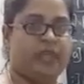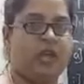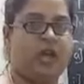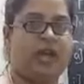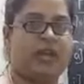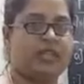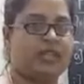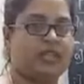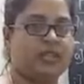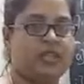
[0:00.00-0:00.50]

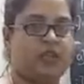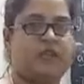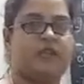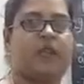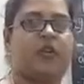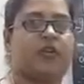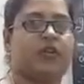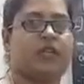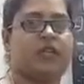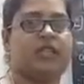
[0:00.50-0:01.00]
exchange of
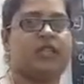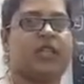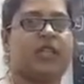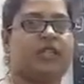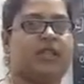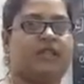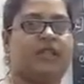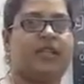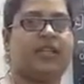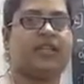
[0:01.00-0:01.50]
oxygen
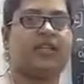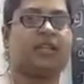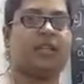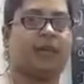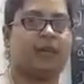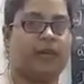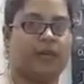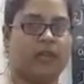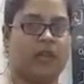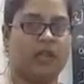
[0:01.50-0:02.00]
as well as
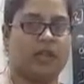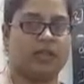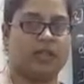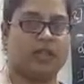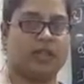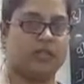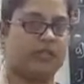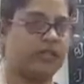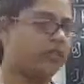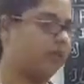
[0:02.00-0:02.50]
carbon
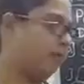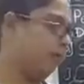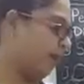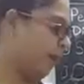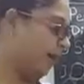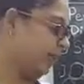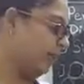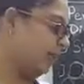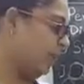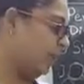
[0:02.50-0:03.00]
dioxide
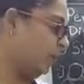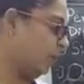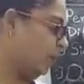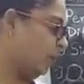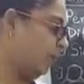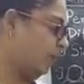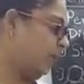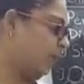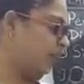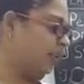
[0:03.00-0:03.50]
by the
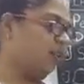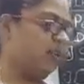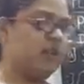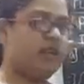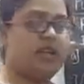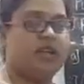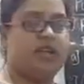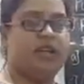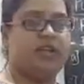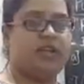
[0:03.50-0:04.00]
help of
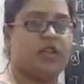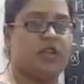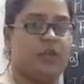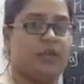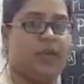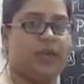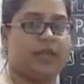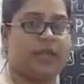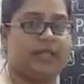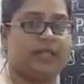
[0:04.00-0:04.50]

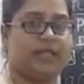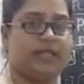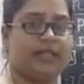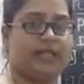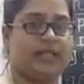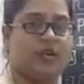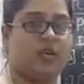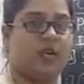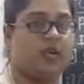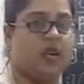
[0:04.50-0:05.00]
stomata cells
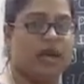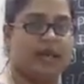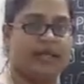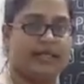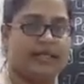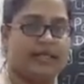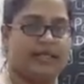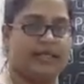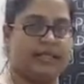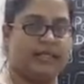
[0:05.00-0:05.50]
or guard
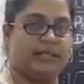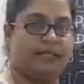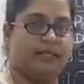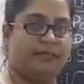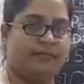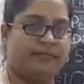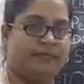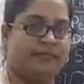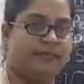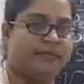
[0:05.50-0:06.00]
cells.
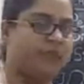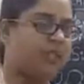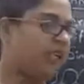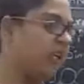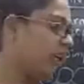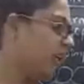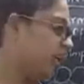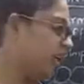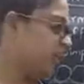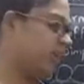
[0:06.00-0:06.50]

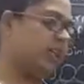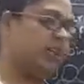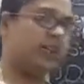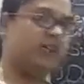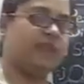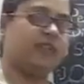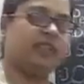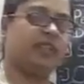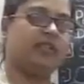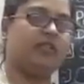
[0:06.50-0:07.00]
Third
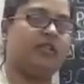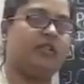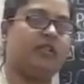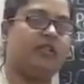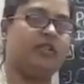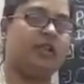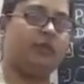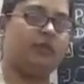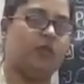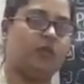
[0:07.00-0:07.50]
one,
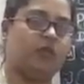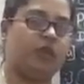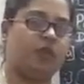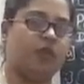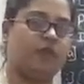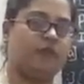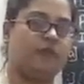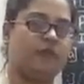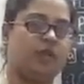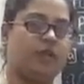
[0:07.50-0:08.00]
removal
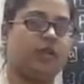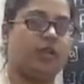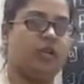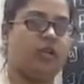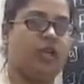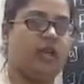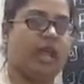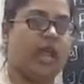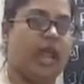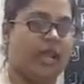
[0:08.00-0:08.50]
of
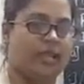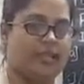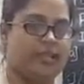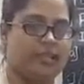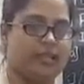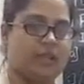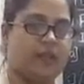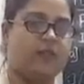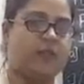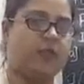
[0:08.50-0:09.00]

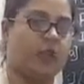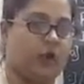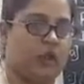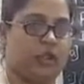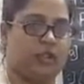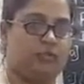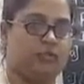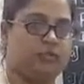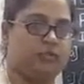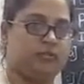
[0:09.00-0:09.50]
excess of
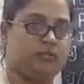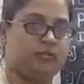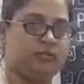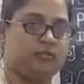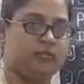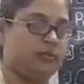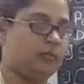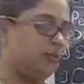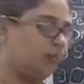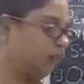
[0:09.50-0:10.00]
water.
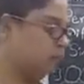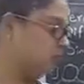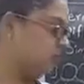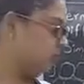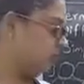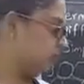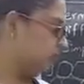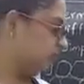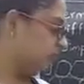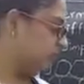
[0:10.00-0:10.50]

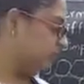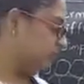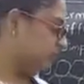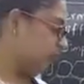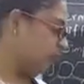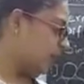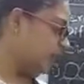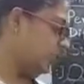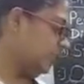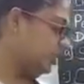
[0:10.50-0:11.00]

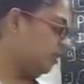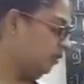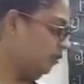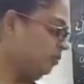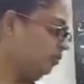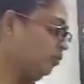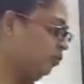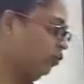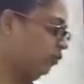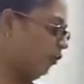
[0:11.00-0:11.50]
Next,
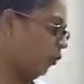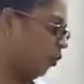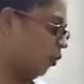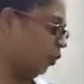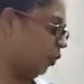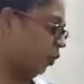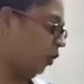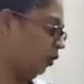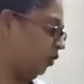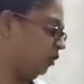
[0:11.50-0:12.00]
move
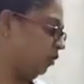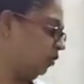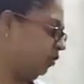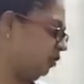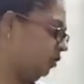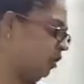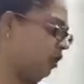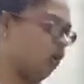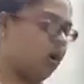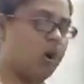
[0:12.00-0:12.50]
on to
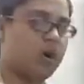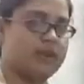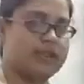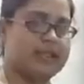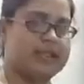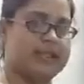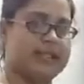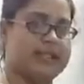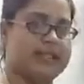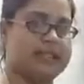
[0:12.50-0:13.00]
cork
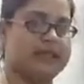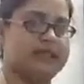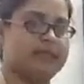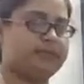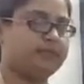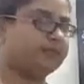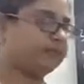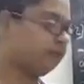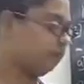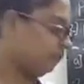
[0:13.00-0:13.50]
cells.
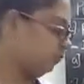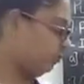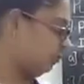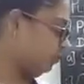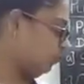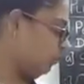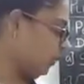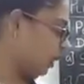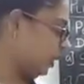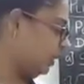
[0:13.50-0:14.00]

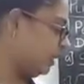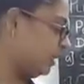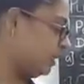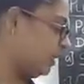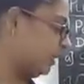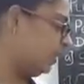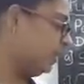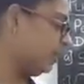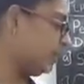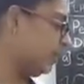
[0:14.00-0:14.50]
These
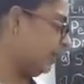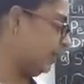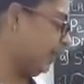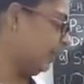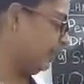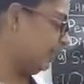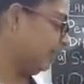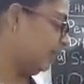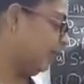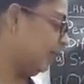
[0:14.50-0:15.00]
are
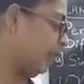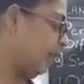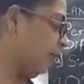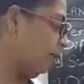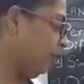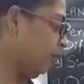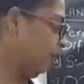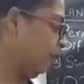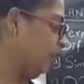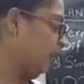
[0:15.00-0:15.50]
another
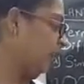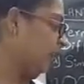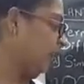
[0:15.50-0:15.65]
type of